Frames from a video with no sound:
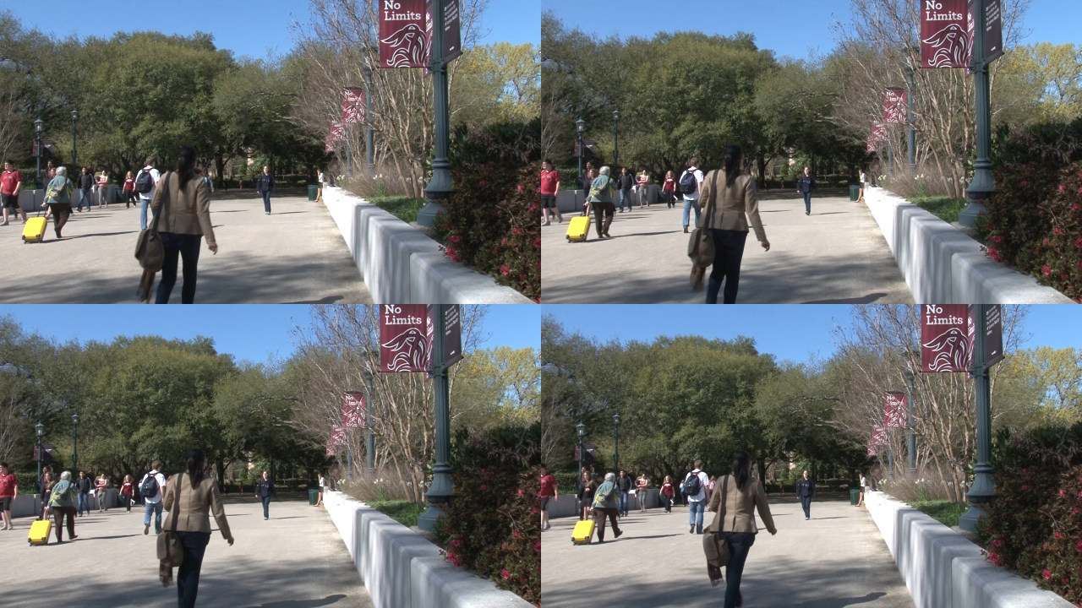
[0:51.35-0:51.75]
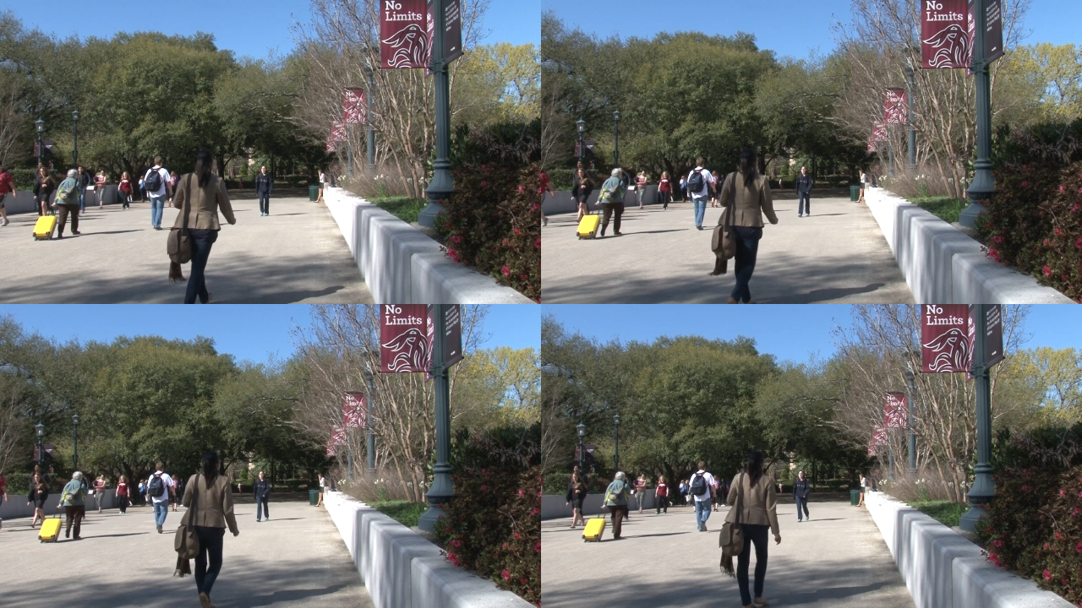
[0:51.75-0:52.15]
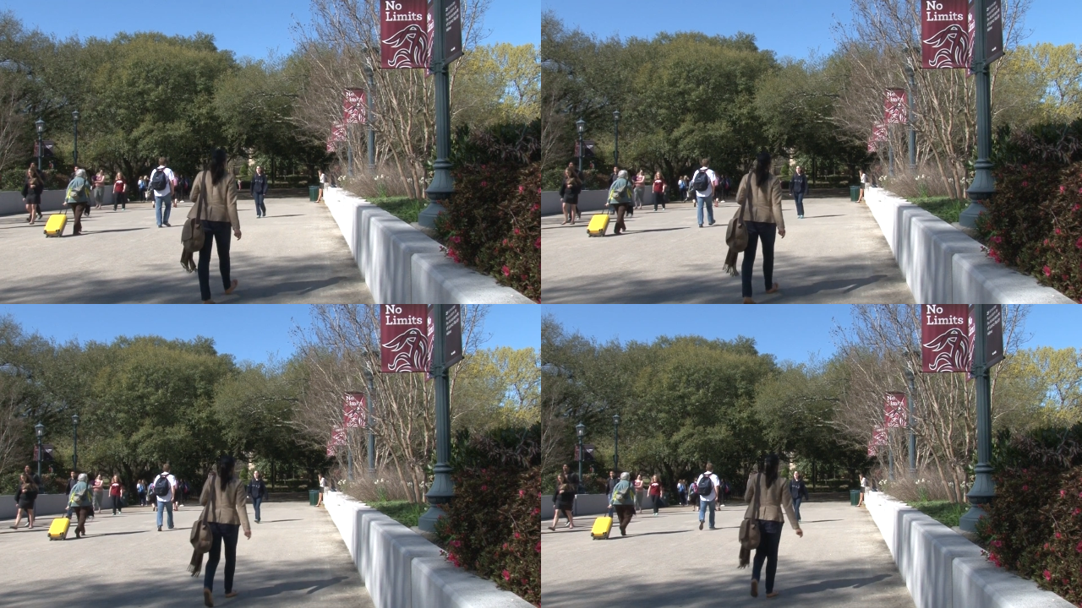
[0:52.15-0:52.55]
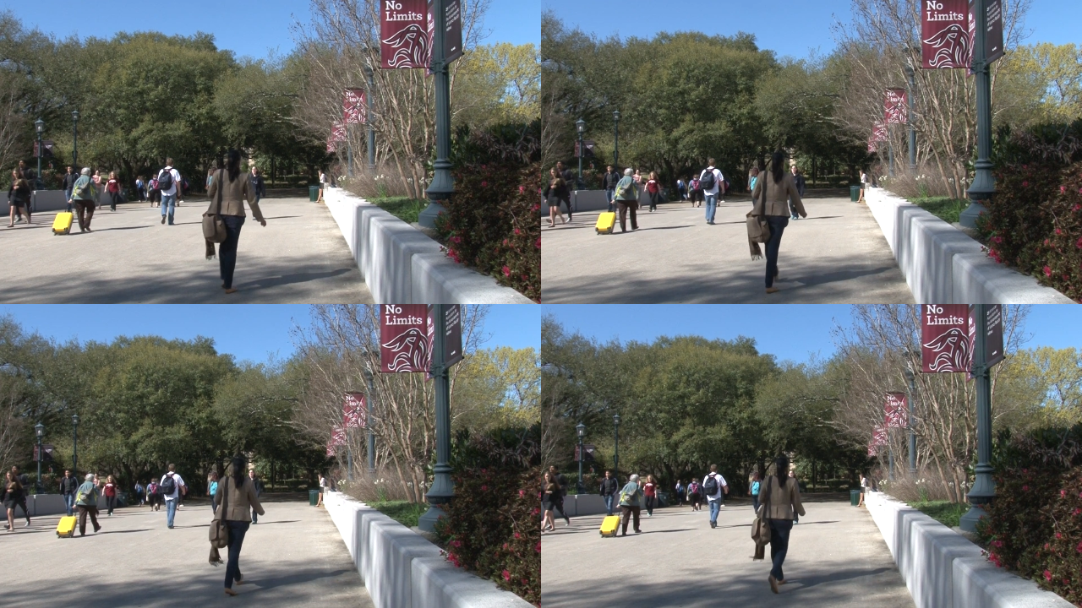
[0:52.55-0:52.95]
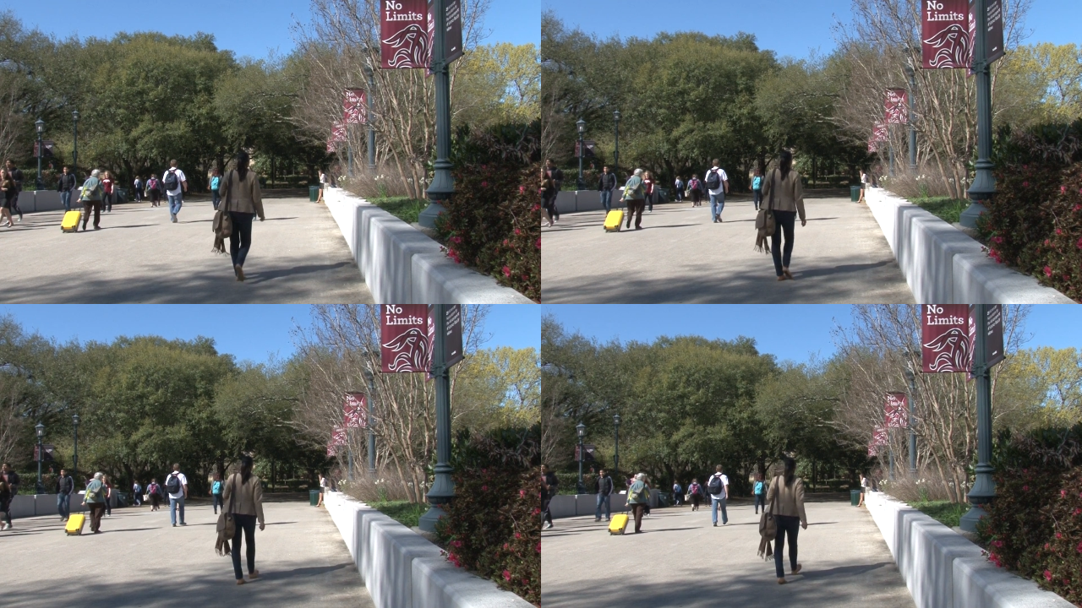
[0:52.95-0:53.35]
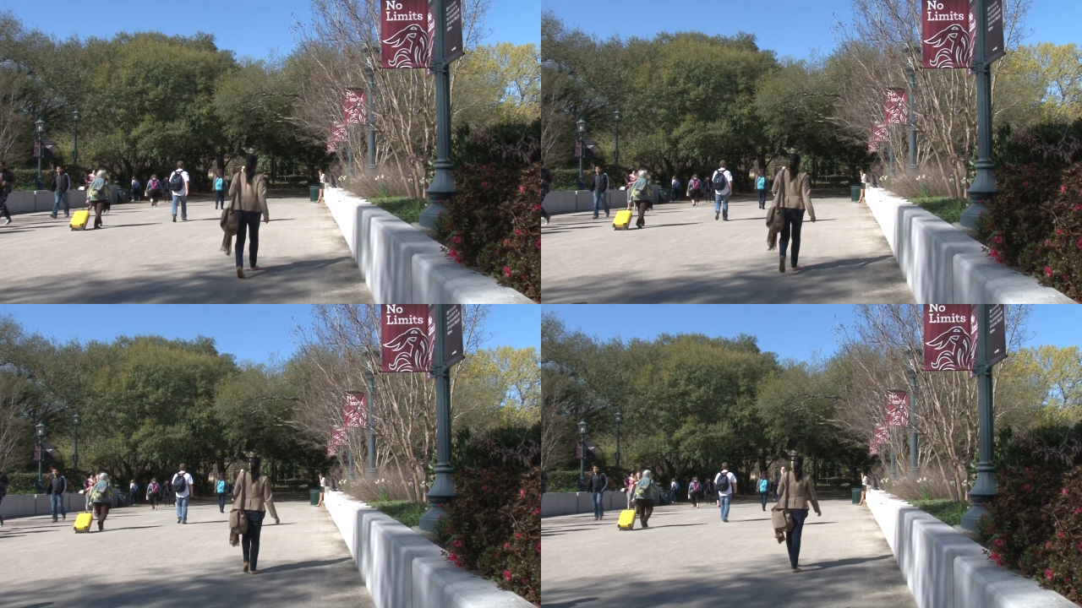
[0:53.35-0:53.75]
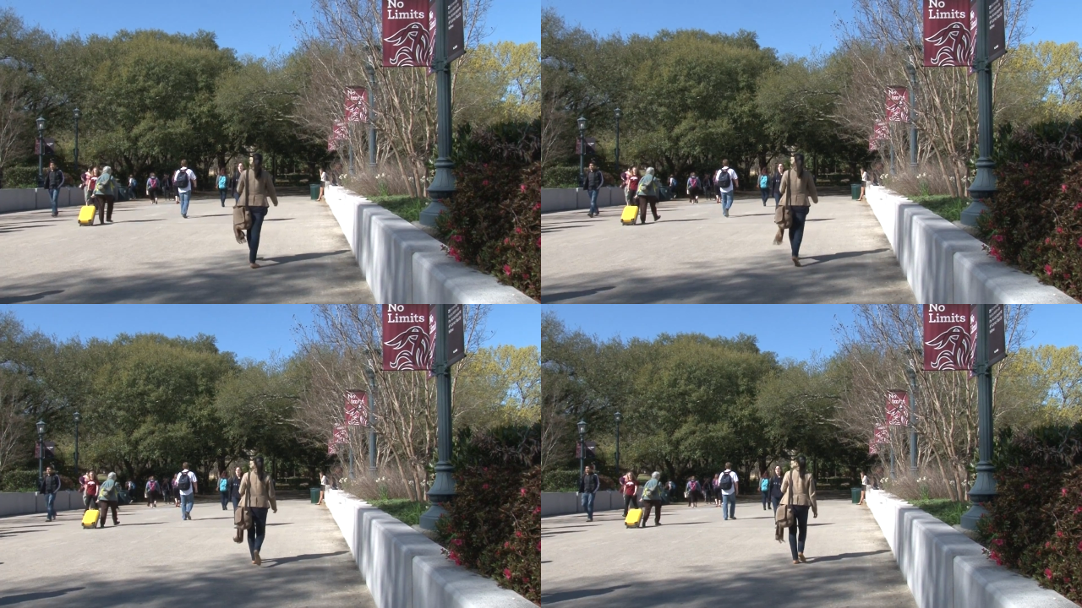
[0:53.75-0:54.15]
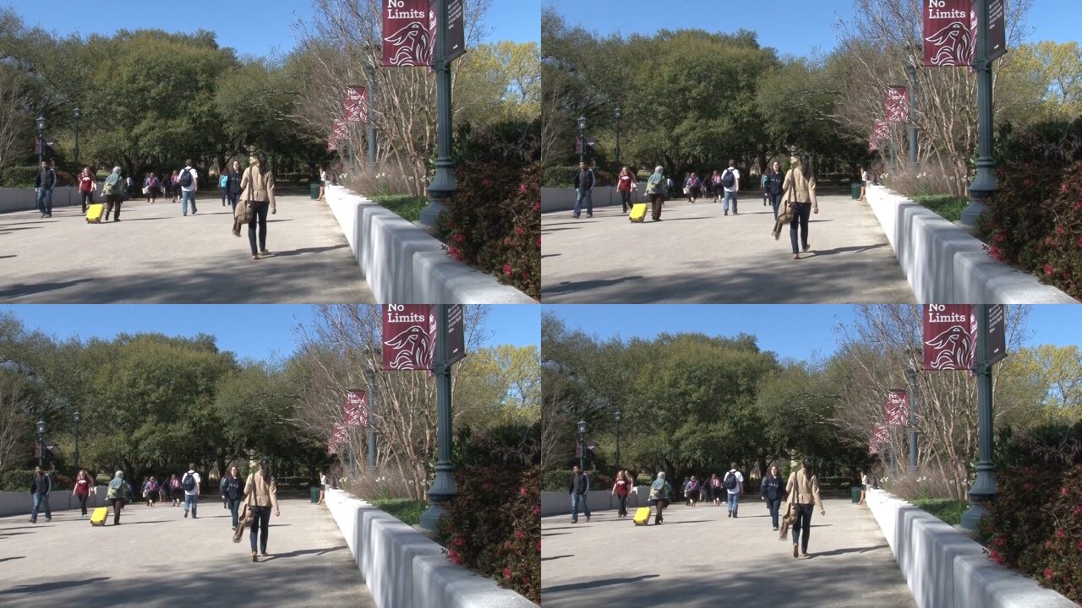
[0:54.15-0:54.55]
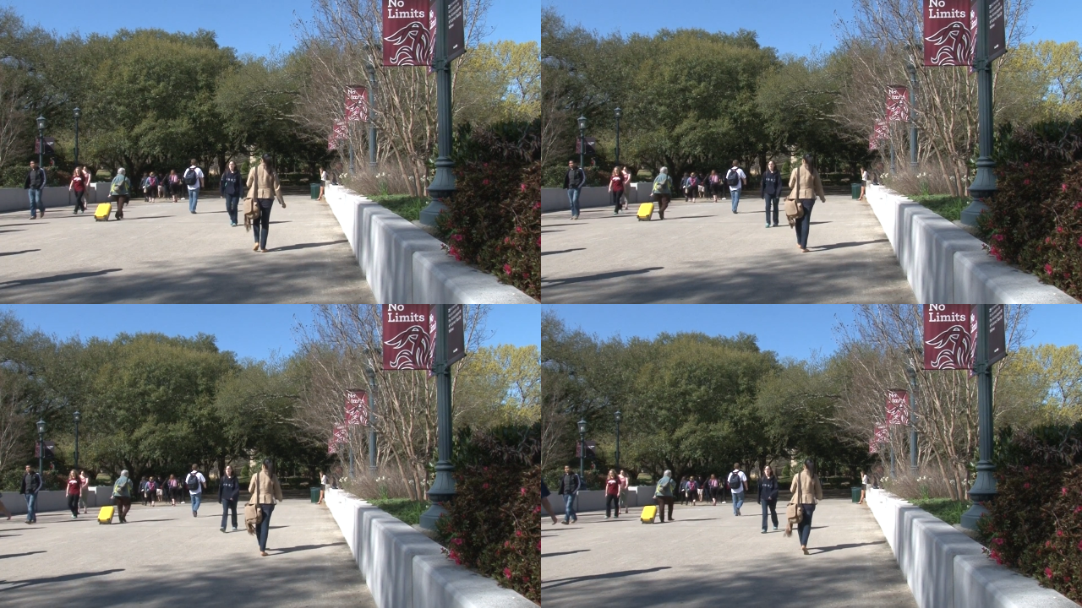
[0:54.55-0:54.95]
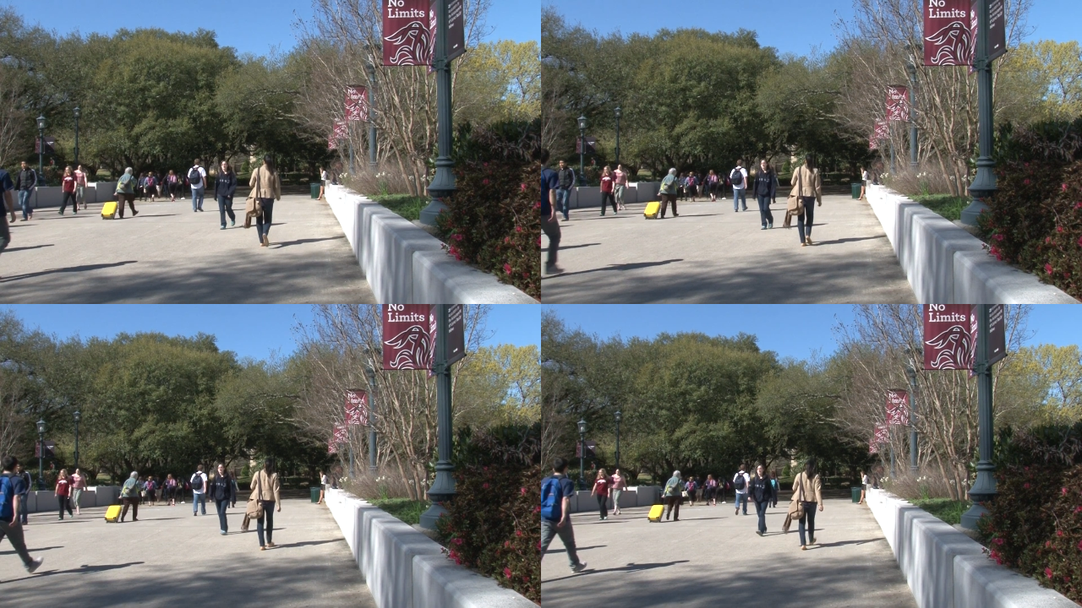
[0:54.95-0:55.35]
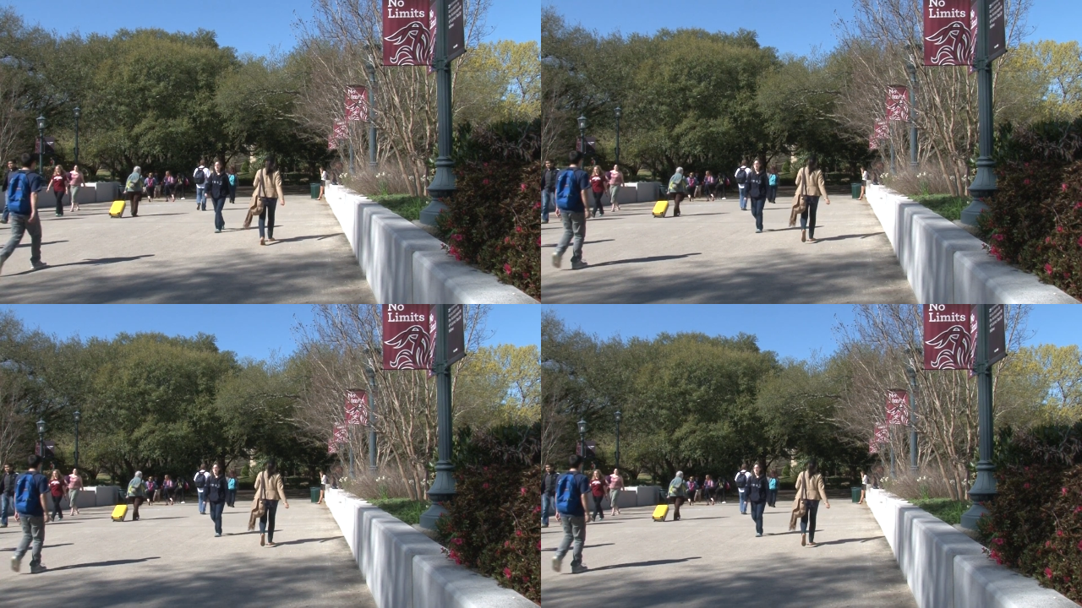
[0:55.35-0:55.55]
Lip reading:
Nobody's mouth can be seen.